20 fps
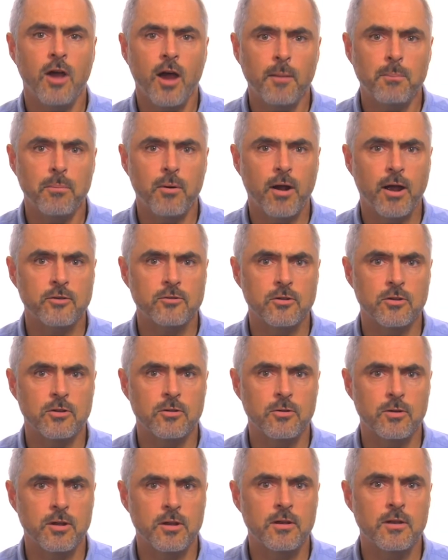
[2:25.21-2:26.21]
not
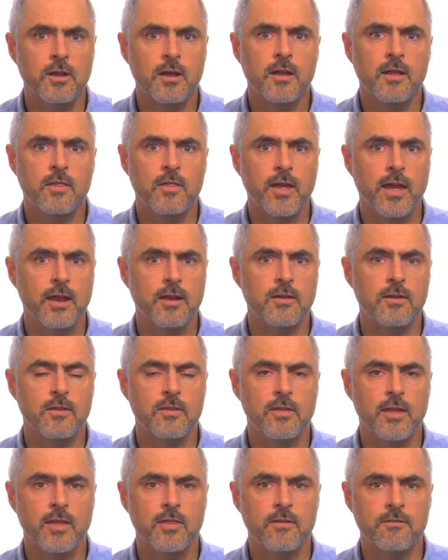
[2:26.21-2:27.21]
prosecuted, then
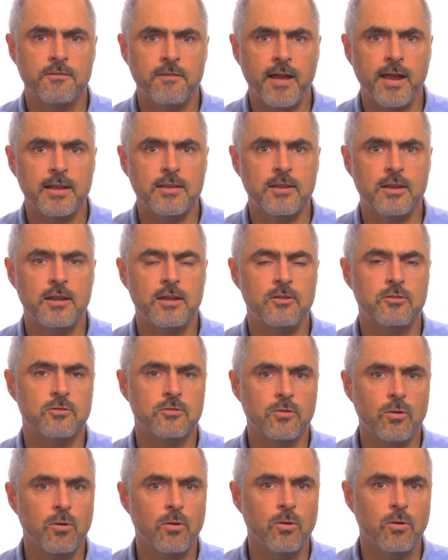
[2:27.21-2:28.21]
the fact that he
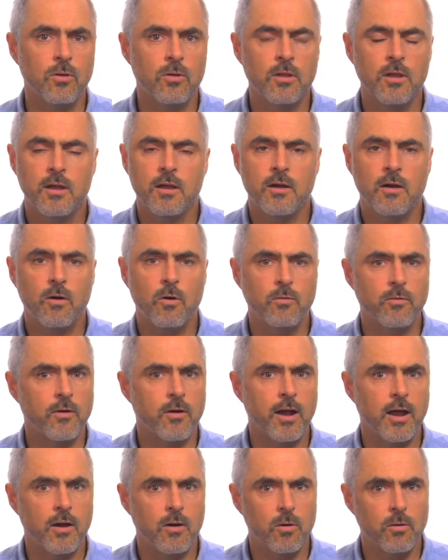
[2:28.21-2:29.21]
stole
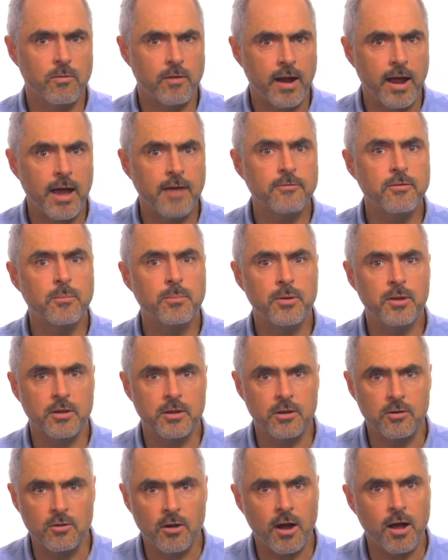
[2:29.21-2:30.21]
over half a
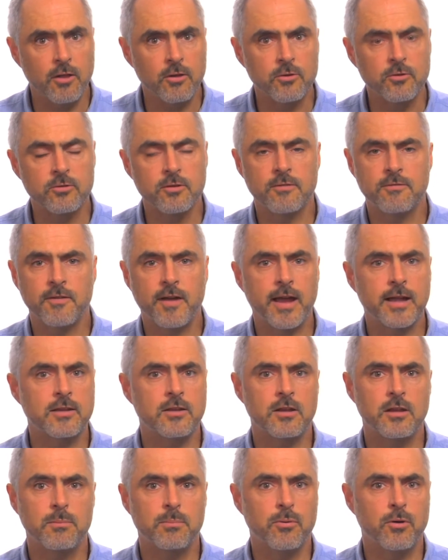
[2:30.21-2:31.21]
billion dollars, the fact
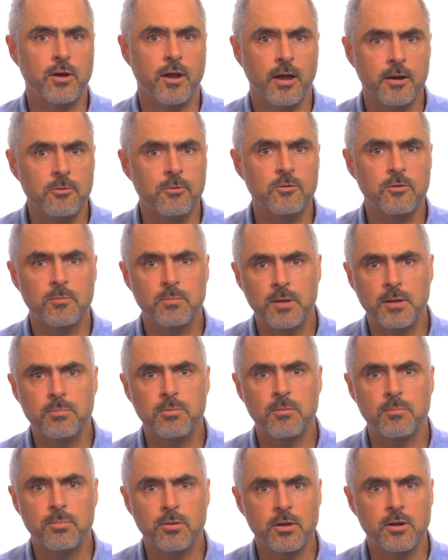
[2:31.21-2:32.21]
that he put hundreds of
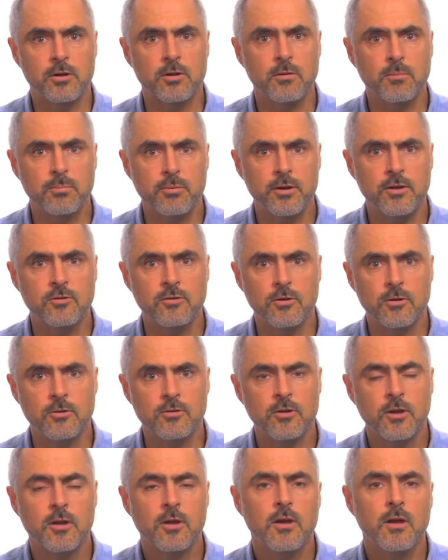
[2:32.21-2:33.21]
people in political
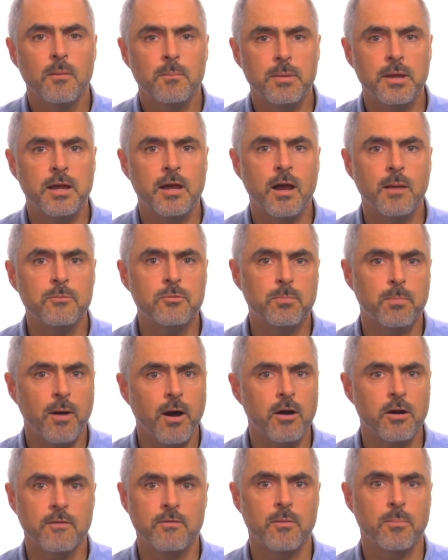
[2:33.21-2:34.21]
prisoners, becomes
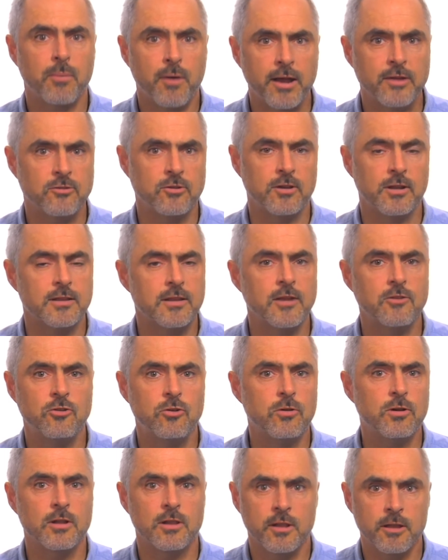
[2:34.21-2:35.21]
part of the precedent that
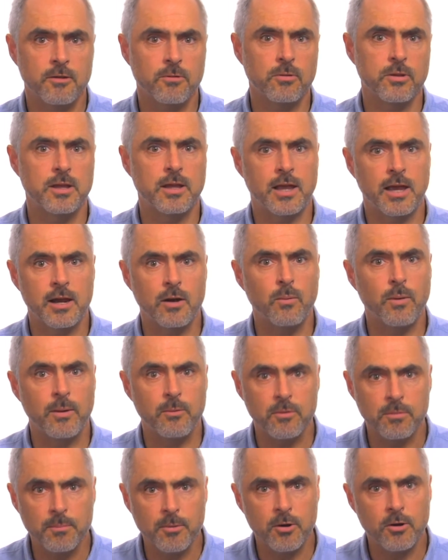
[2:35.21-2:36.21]
you can literally get away
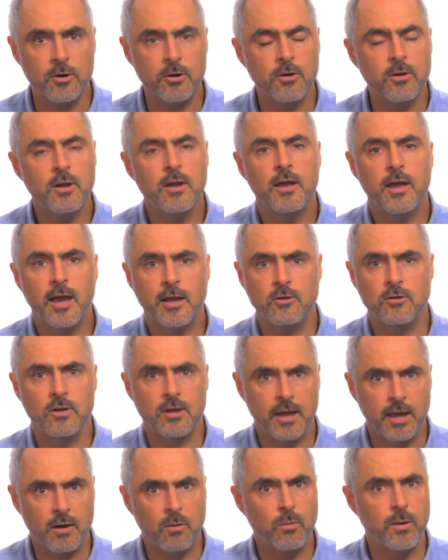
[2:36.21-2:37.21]
with murder and you can
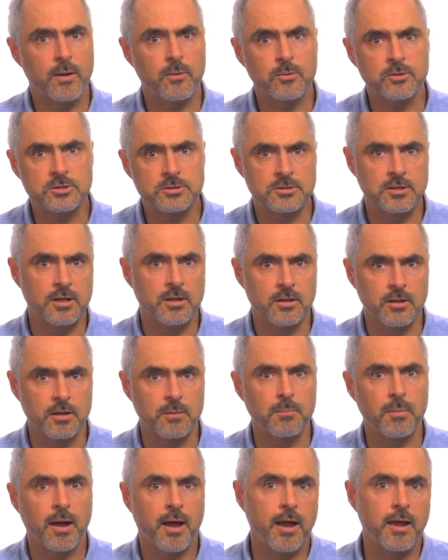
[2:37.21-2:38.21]
get away with
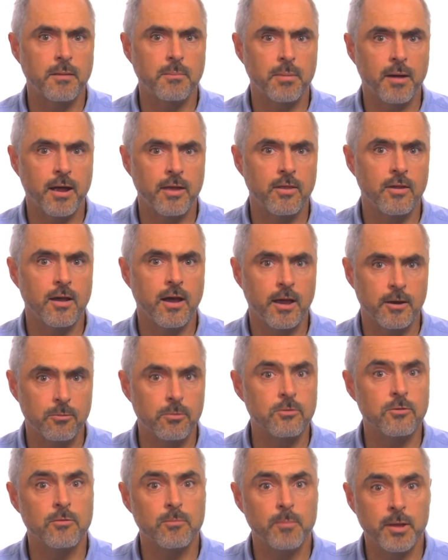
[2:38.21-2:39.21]
stealing by the
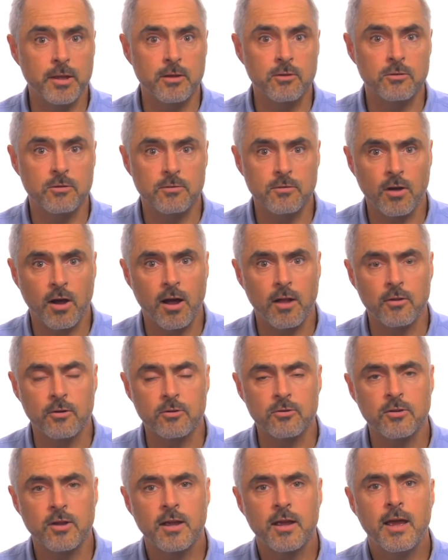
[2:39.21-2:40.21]
hundreds of millions of
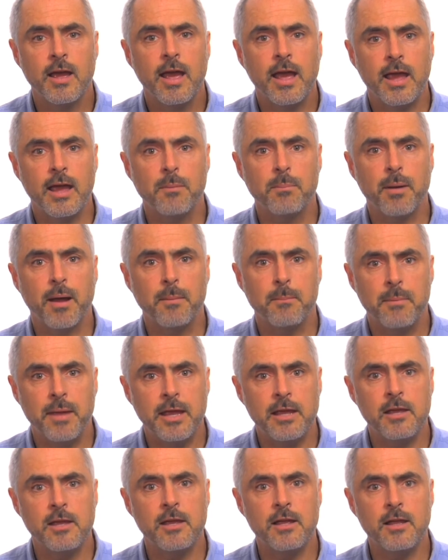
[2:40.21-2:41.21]
dollars. And by
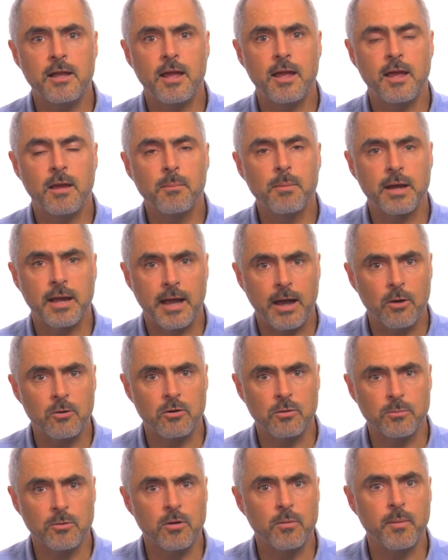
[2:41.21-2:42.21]
making him
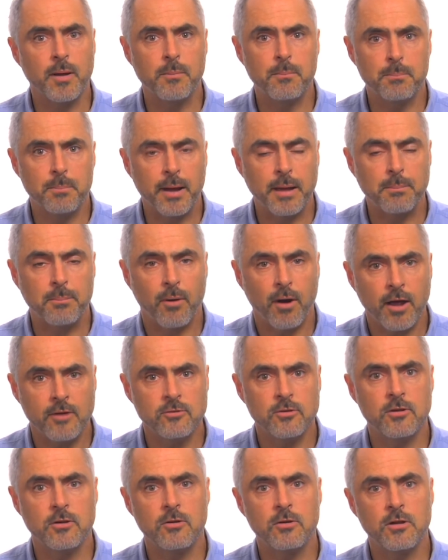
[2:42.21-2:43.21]
accountable, by
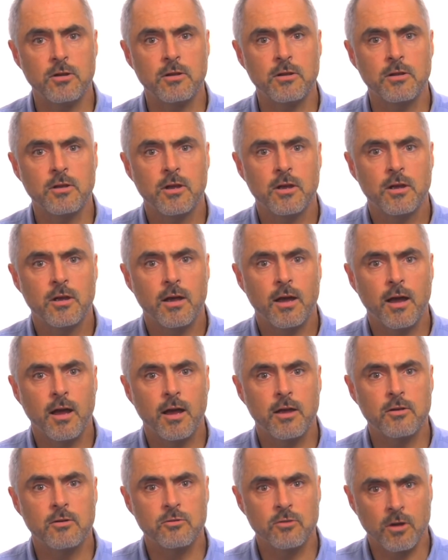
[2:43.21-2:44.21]
prosecuting
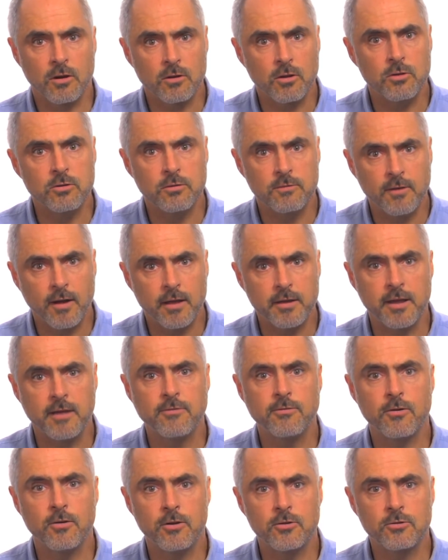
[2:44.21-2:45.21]
Jean-Claude Duvalier
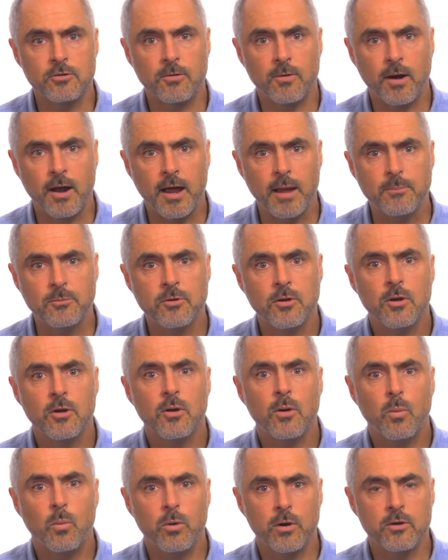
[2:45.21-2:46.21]
for his crimes,
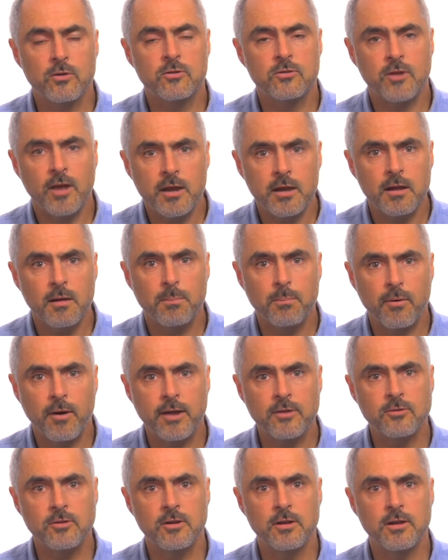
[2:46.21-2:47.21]
we're setting a
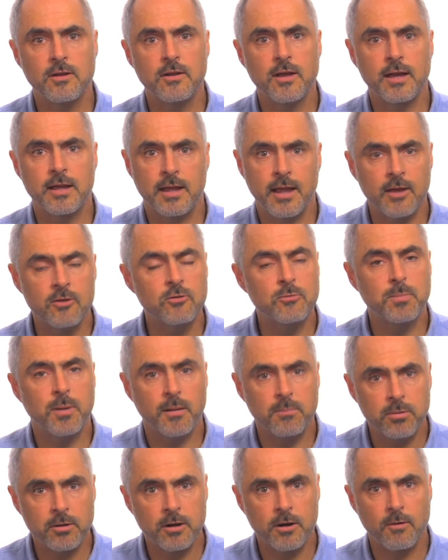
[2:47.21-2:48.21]
precedent against
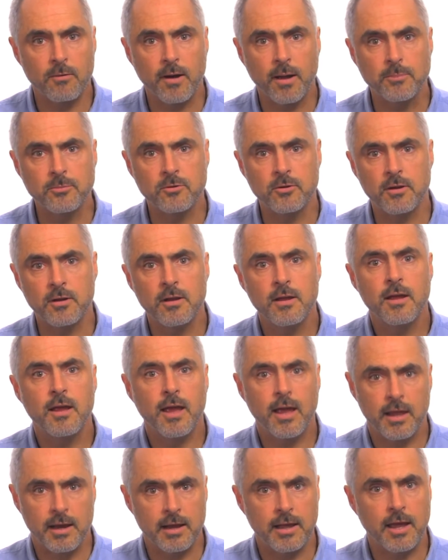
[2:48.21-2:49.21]
public corruption
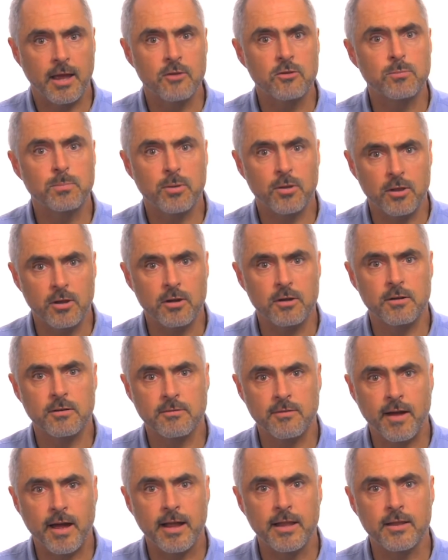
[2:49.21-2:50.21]
and against political
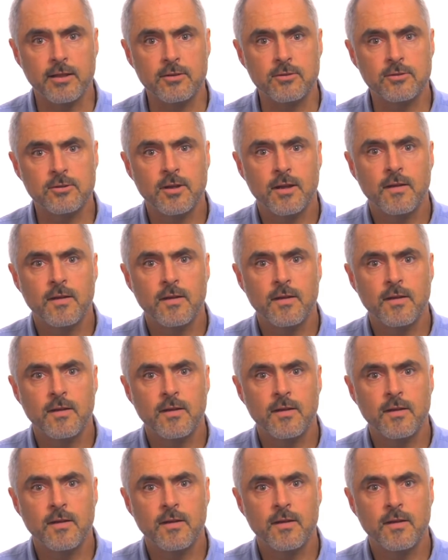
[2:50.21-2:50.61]
violence.